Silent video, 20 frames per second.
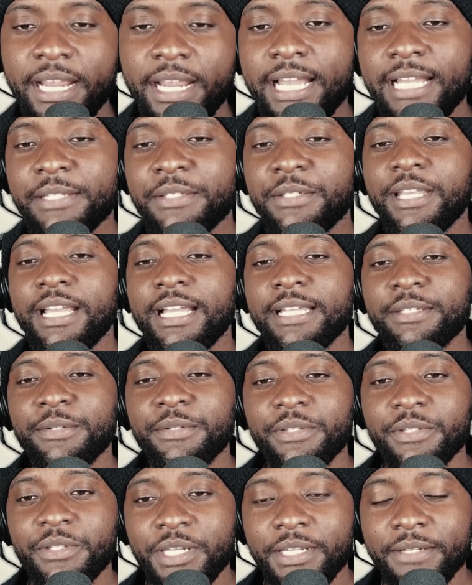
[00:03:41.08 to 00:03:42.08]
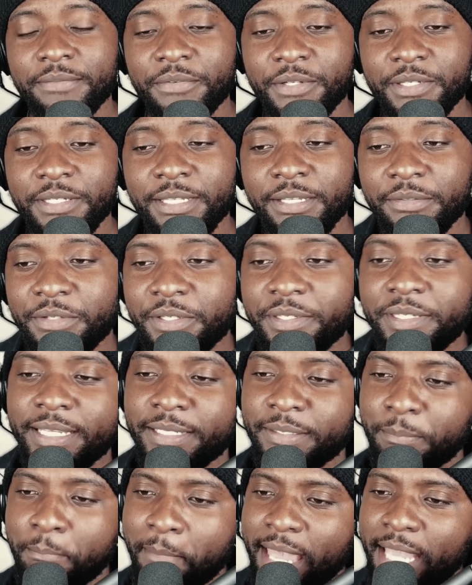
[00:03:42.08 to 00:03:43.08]
All right, guys, you guys heard the chick for yourself. She
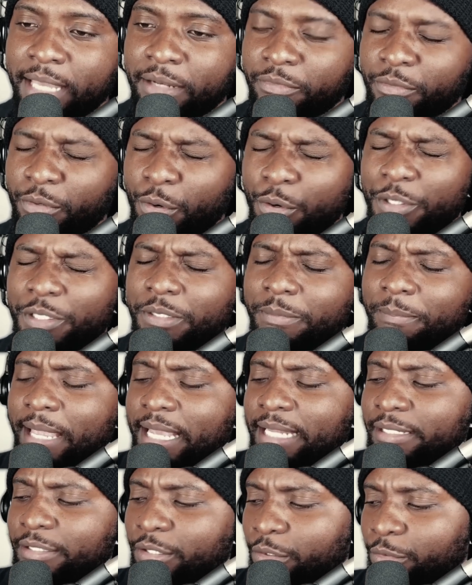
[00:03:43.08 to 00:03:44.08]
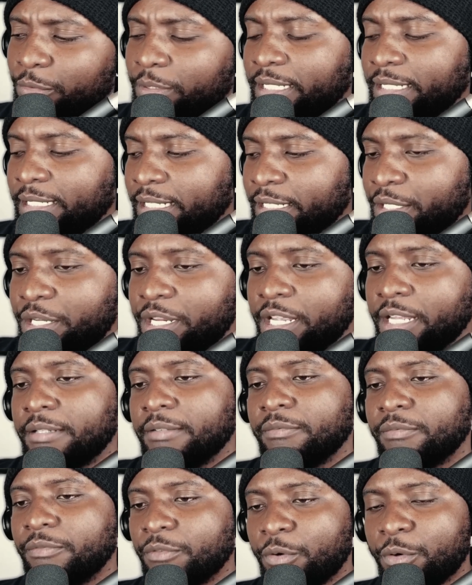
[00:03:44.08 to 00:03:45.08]
says, Men, of course, men don't
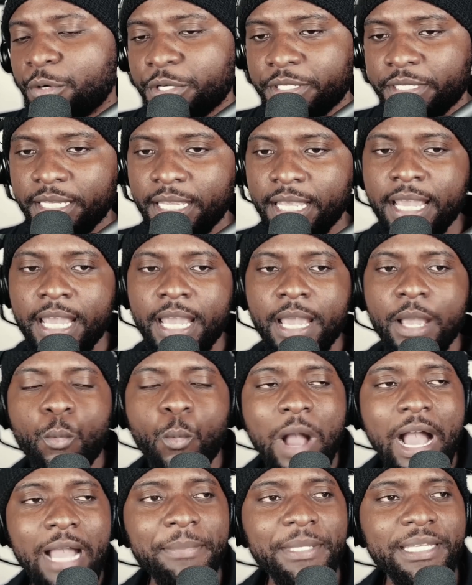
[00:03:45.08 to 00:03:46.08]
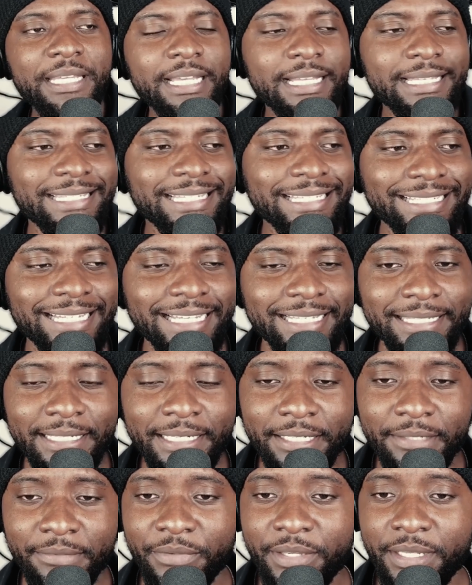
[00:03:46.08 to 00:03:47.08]
initiate divorce. Why? Because it
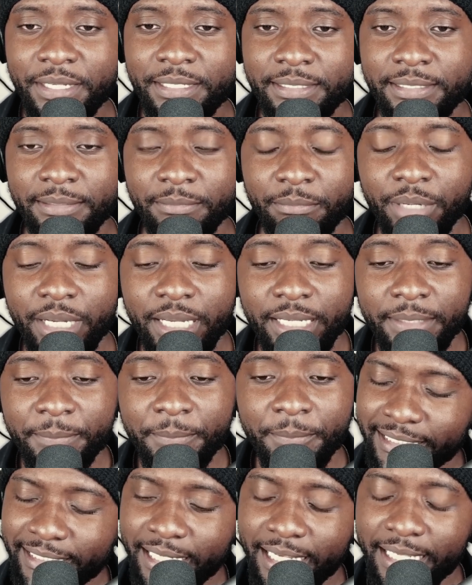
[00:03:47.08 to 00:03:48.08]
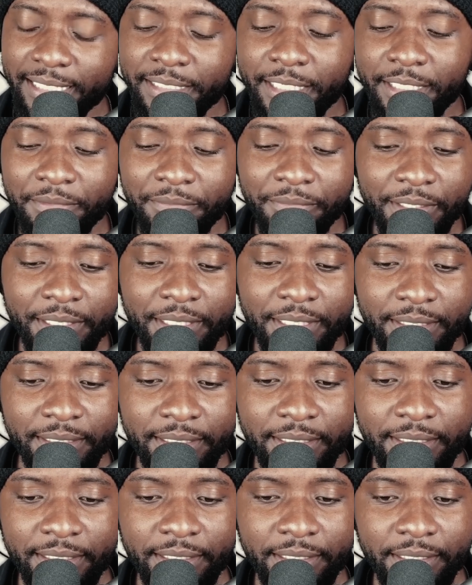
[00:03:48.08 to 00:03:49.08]
doesn't convenience them, but it does
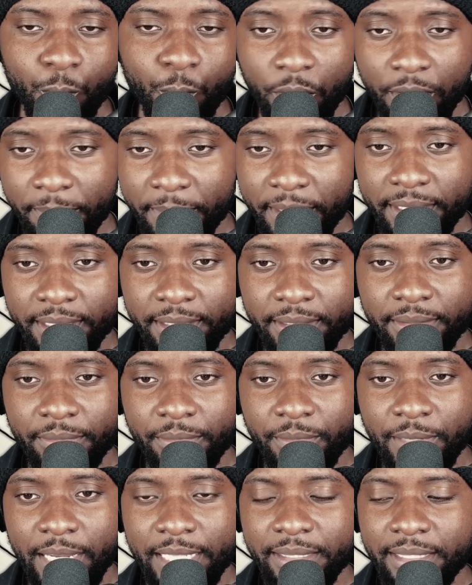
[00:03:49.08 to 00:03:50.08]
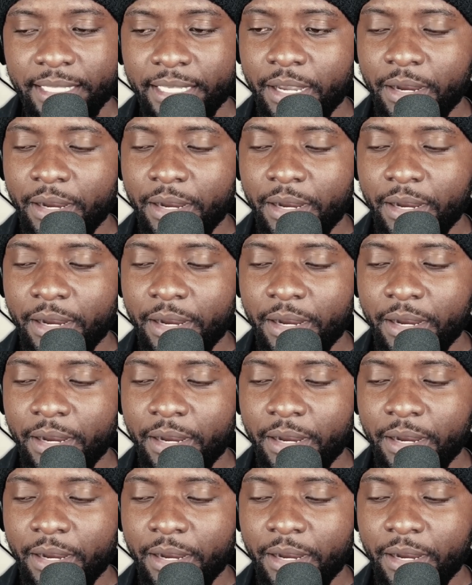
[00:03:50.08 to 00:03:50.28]
convenience women, right?